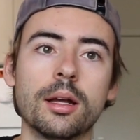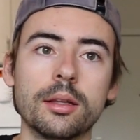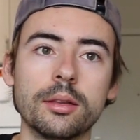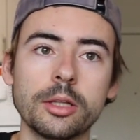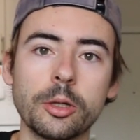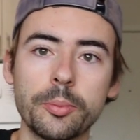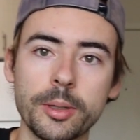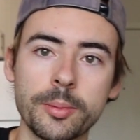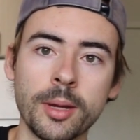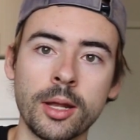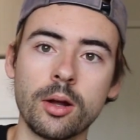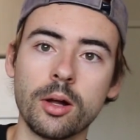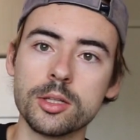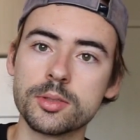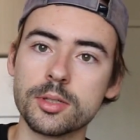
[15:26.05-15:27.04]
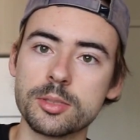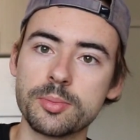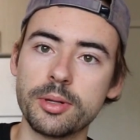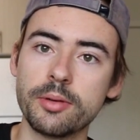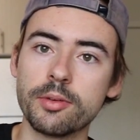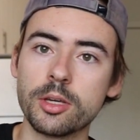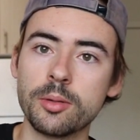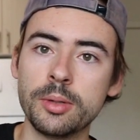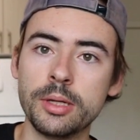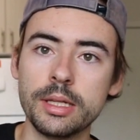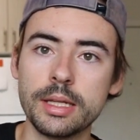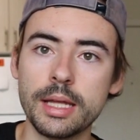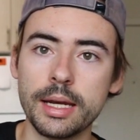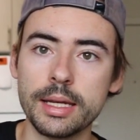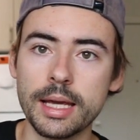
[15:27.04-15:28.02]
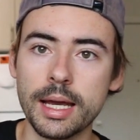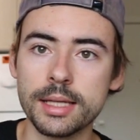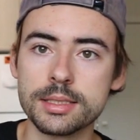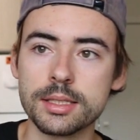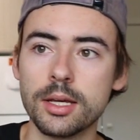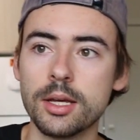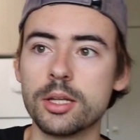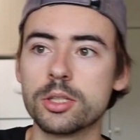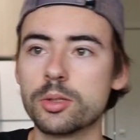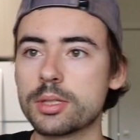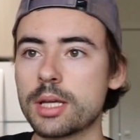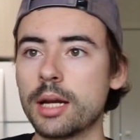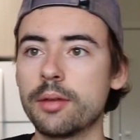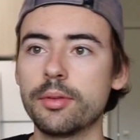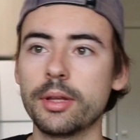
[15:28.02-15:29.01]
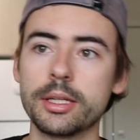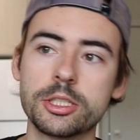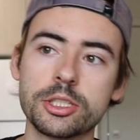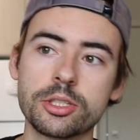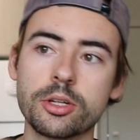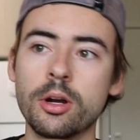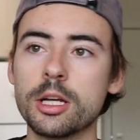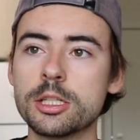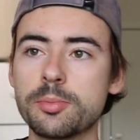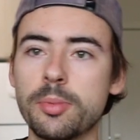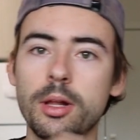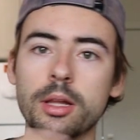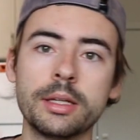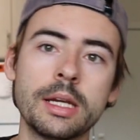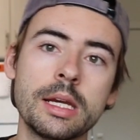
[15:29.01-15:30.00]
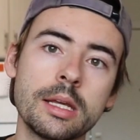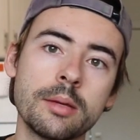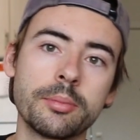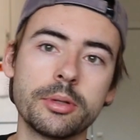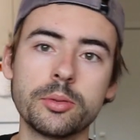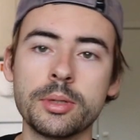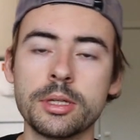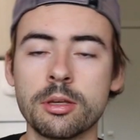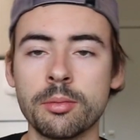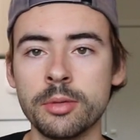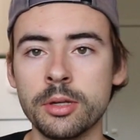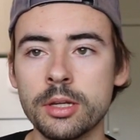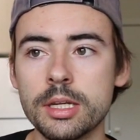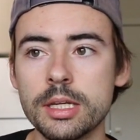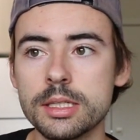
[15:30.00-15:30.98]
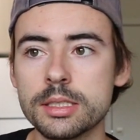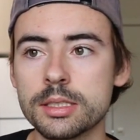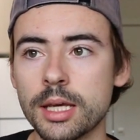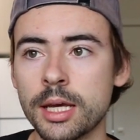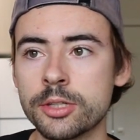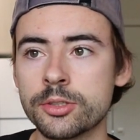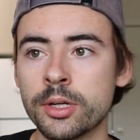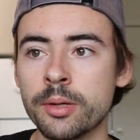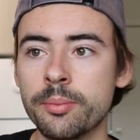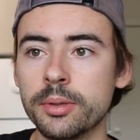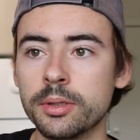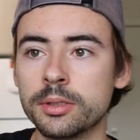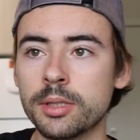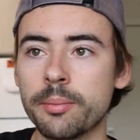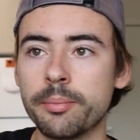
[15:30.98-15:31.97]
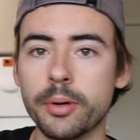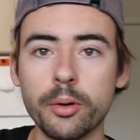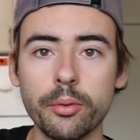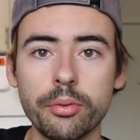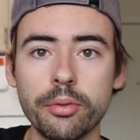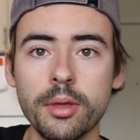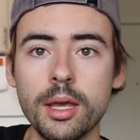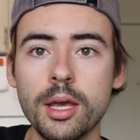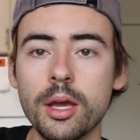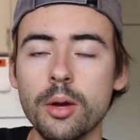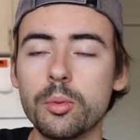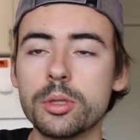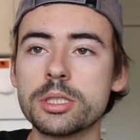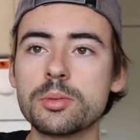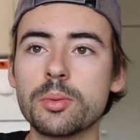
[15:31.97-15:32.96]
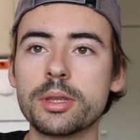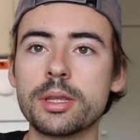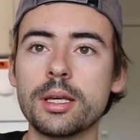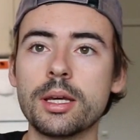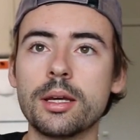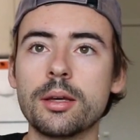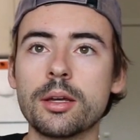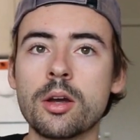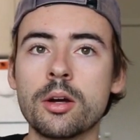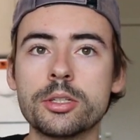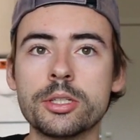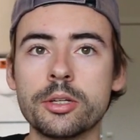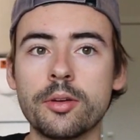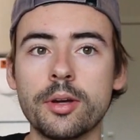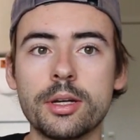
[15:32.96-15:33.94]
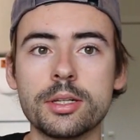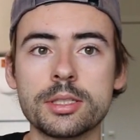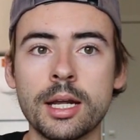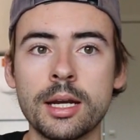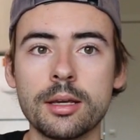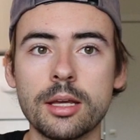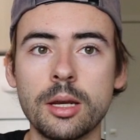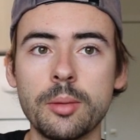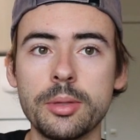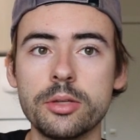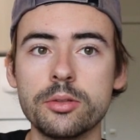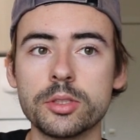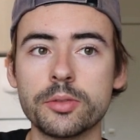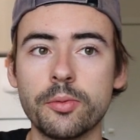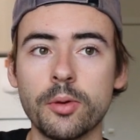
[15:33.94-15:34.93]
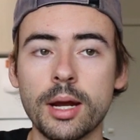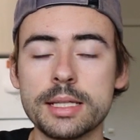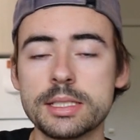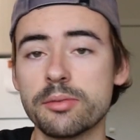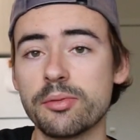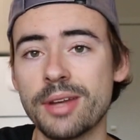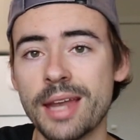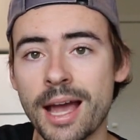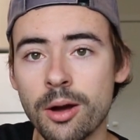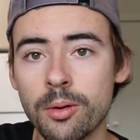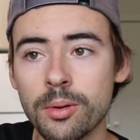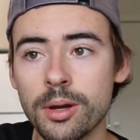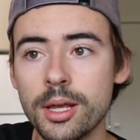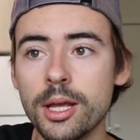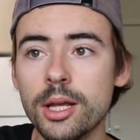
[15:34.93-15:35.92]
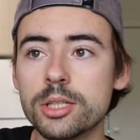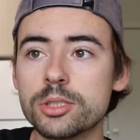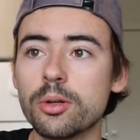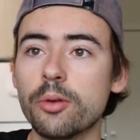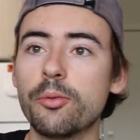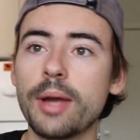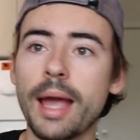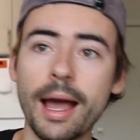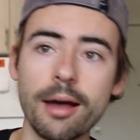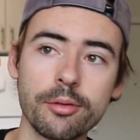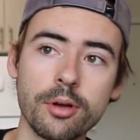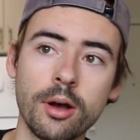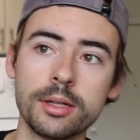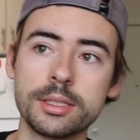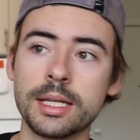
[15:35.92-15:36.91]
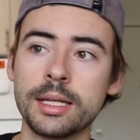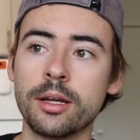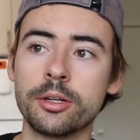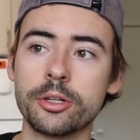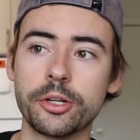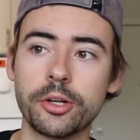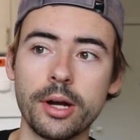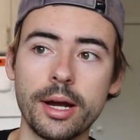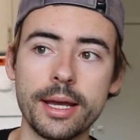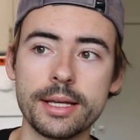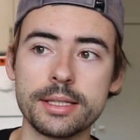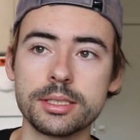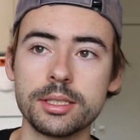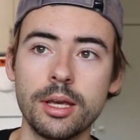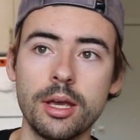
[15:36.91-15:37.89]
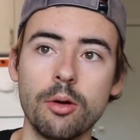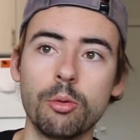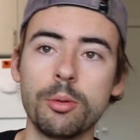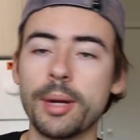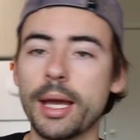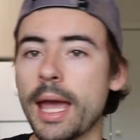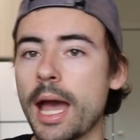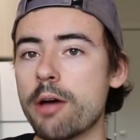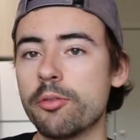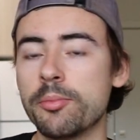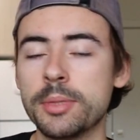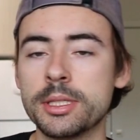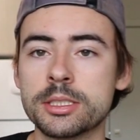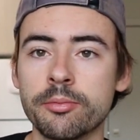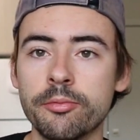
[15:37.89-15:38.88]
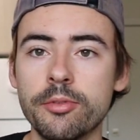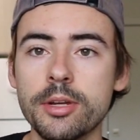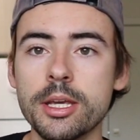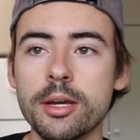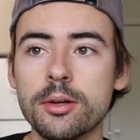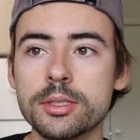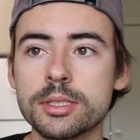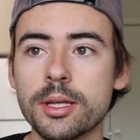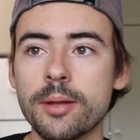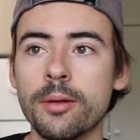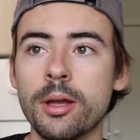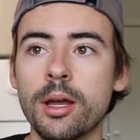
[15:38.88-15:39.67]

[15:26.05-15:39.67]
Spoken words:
Little Big Man also has a bit of a community that he has. So it's kind of like just cross-pollinating between communities and trying to build up both, which is what the content creator is kind of going to be used for as of now. So if we have content under Criius, we might have him in some videos.